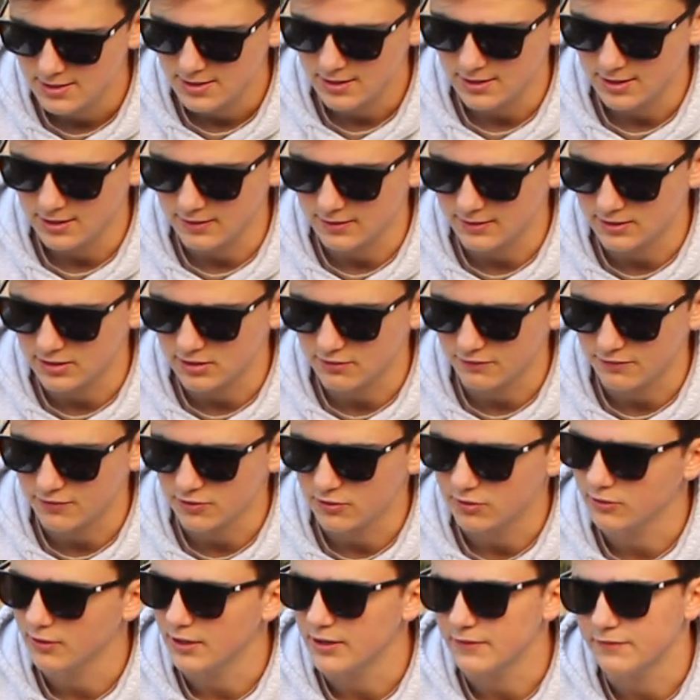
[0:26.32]
and they just feel
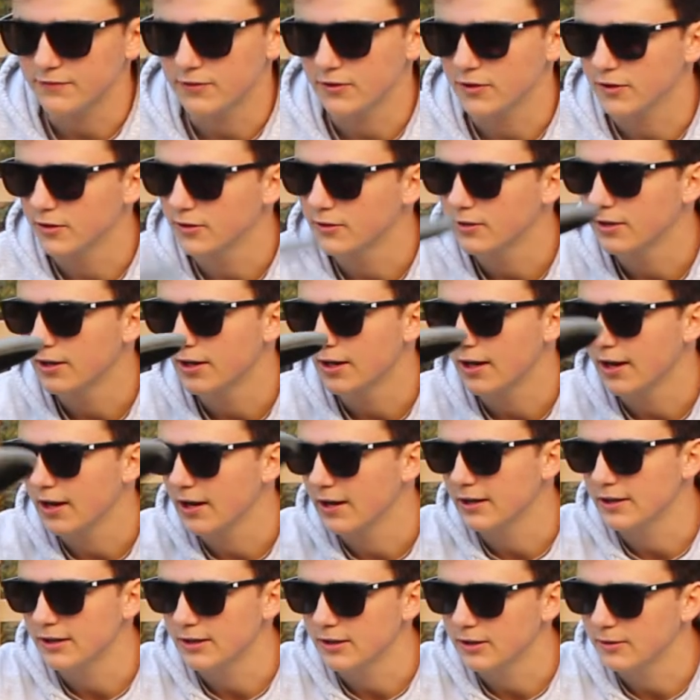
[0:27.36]
great for
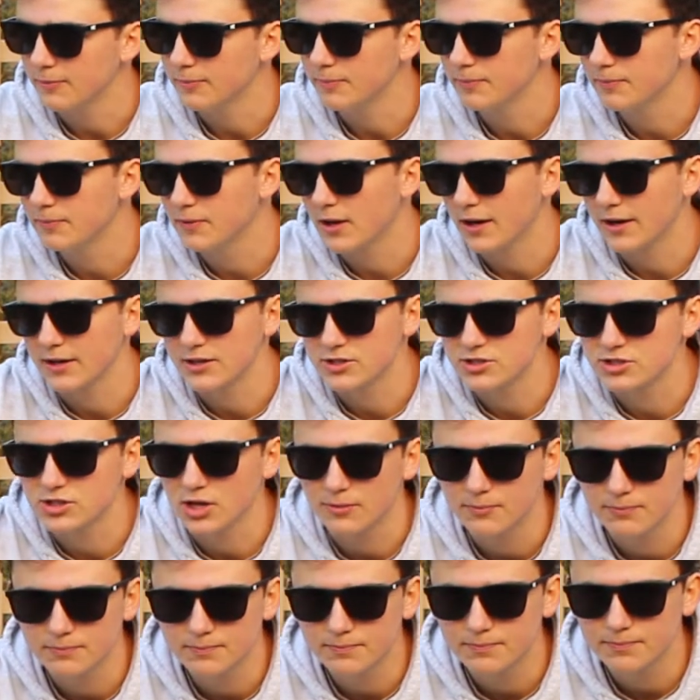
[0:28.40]
any kind of
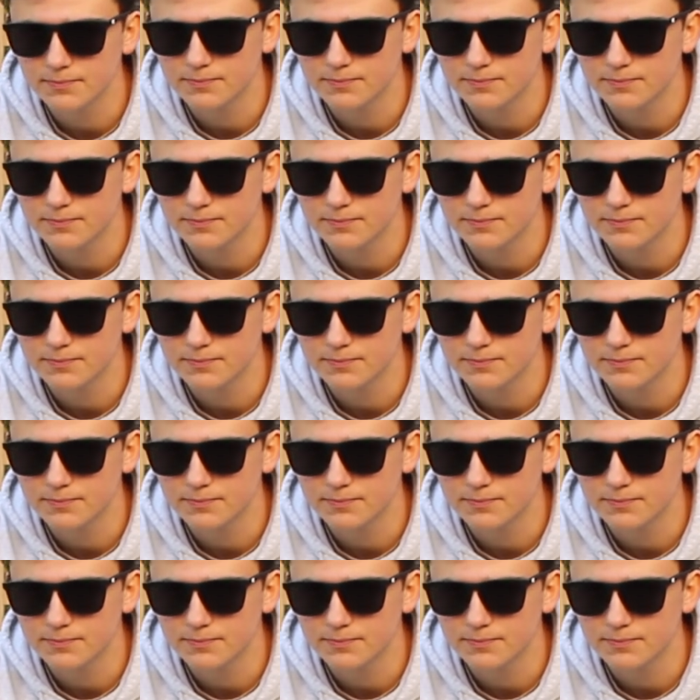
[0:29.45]
jump